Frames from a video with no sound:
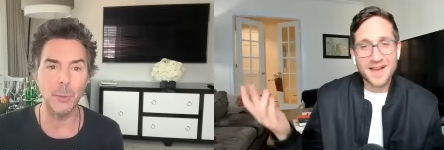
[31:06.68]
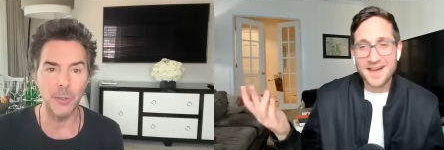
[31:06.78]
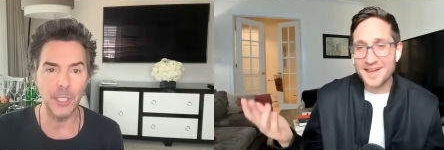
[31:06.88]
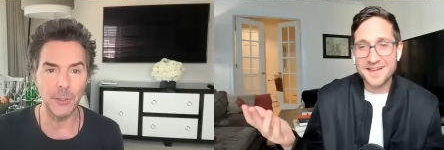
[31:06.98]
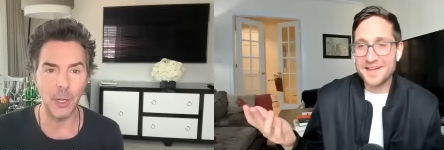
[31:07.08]

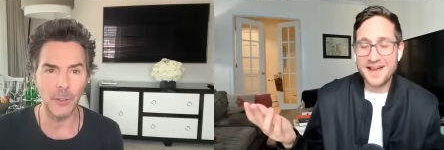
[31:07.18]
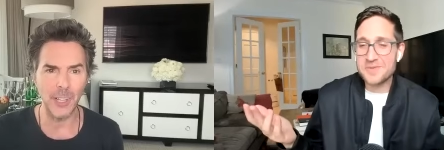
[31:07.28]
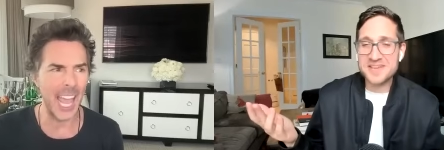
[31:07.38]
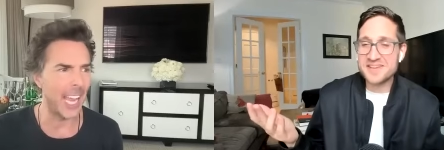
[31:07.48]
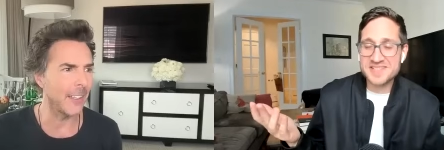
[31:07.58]
Speaker 1: movie stars. I
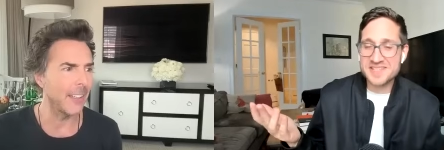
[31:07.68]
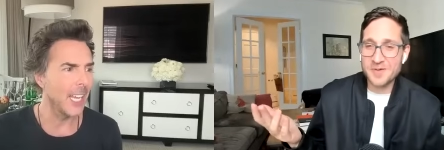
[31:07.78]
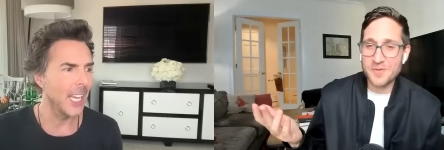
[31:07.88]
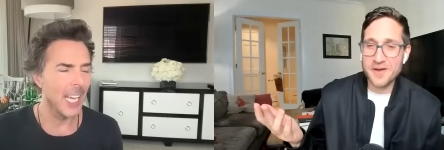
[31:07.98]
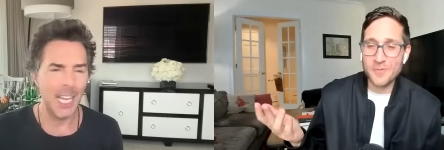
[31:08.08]
was going to say,
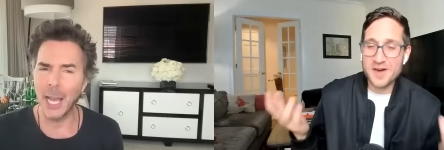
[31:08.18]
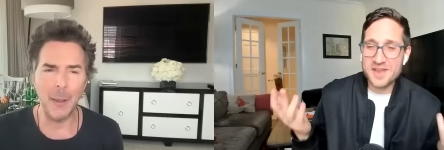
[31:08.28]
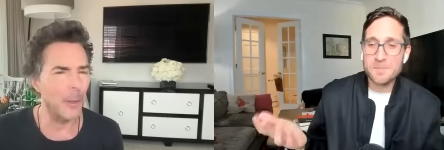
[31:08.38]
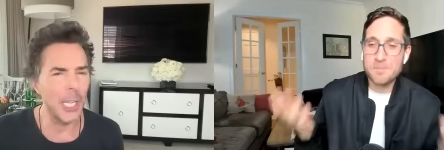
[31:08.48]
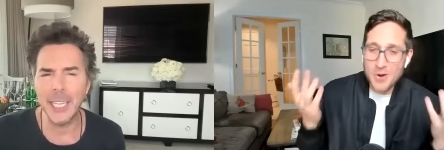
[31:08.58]
what
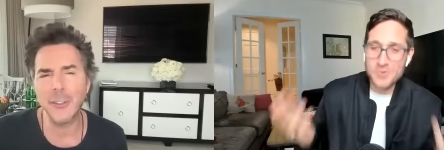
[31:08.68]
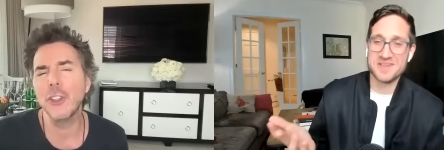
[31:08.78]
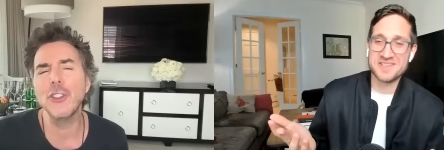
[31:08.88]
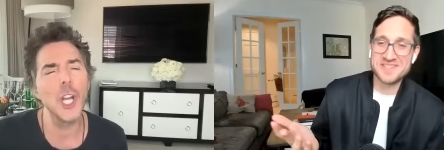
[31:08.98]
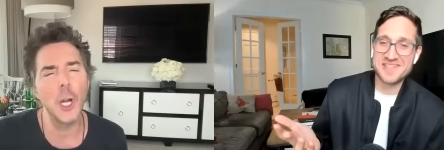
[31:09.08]
a
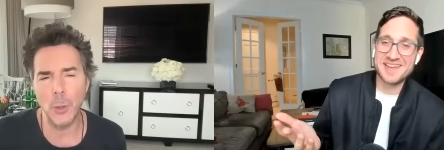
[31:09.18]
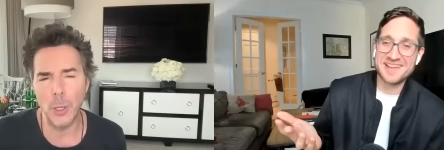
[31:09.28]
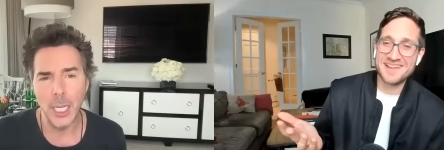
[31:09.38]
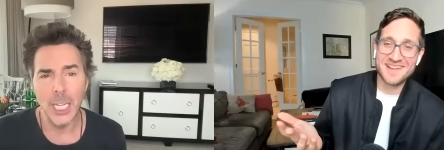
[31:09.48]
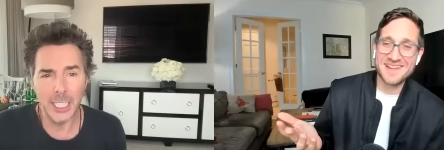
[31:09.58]
bonus! It's a that
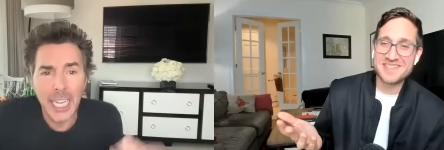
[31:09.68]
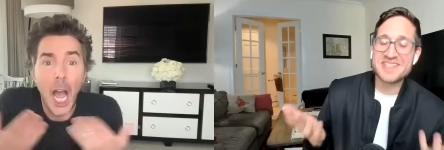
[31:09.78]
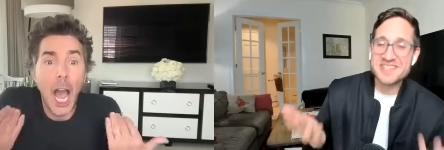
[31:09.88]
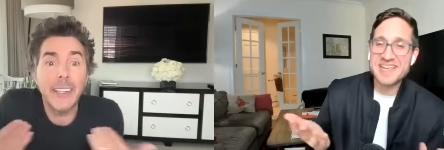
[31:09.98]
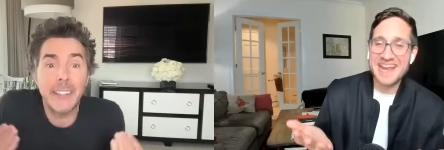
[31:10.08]
it's like,
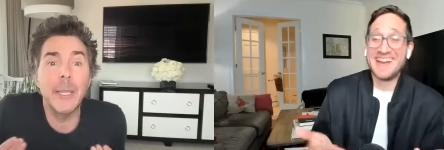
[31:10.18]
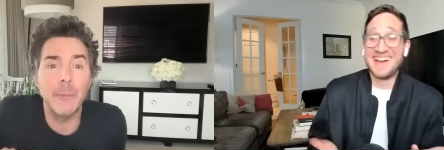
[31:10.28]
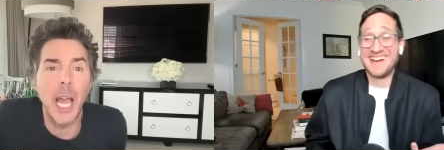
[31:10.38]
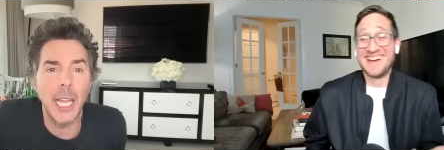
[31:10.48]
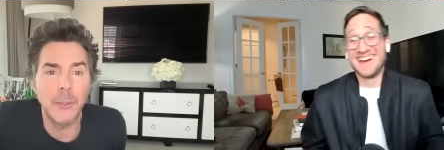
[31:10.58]
insane. I
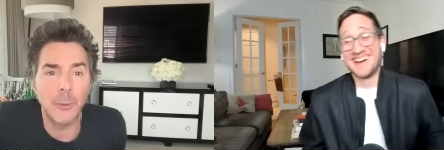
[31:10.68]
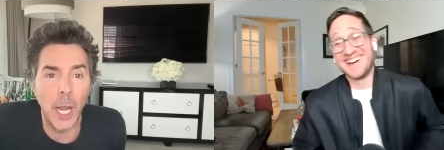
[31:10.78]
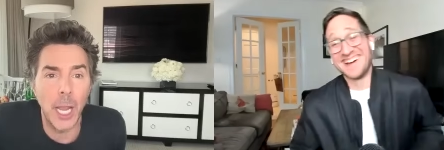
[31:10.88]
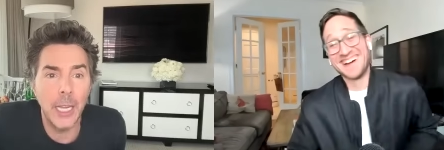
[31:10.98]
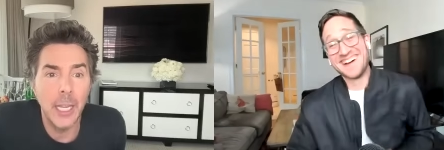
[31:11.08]
seem nice,
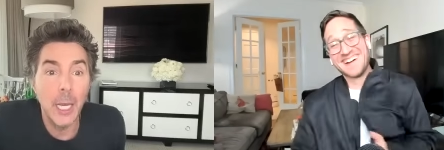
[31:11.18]
right?